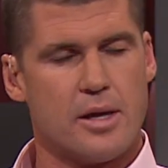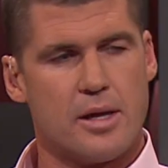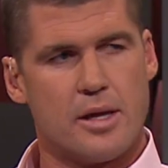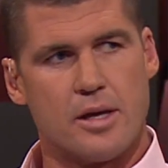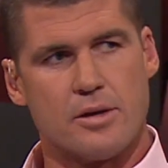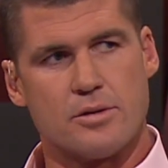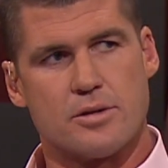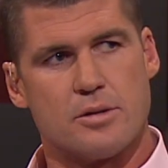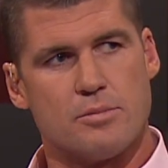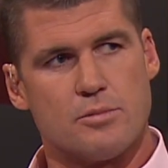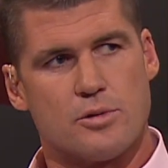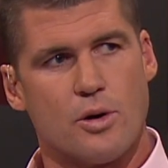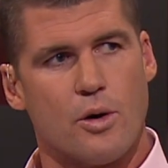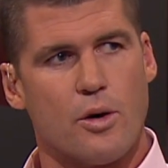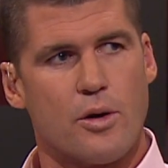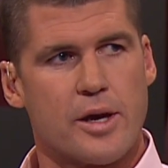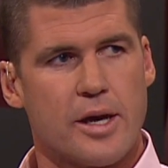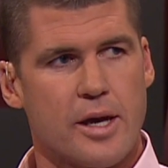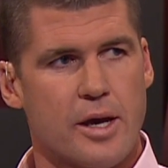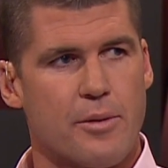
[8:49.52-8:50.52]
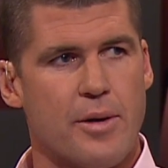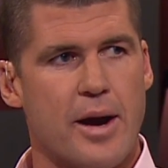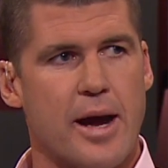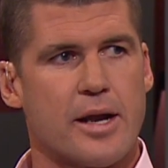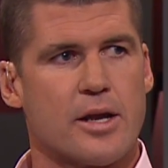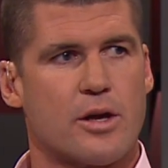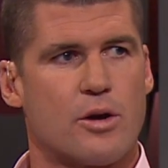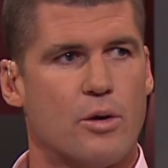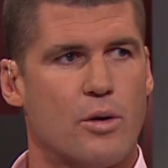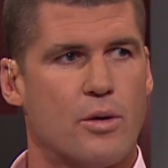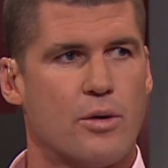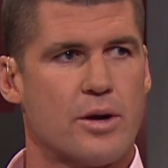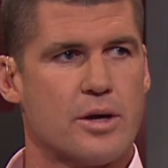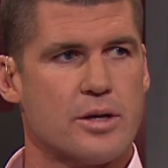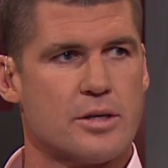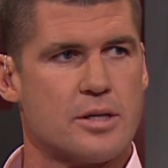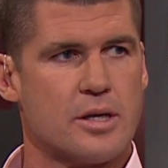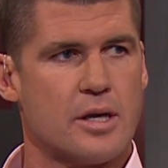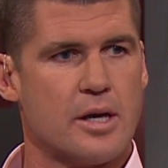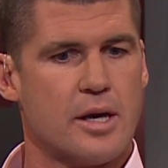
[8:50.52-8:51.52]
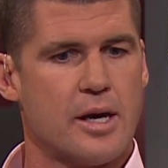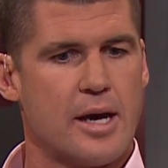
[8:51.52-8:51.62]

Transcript: there was some talking around corners,